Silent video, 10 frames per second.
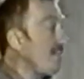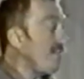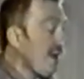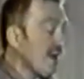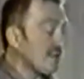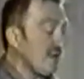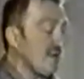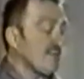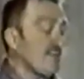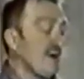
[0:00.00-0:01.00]
impact
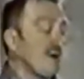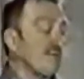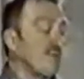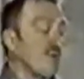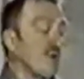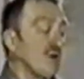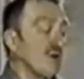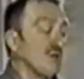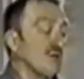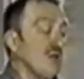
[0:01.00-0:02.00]
of her powerful
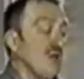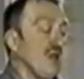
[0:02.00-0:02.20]
words.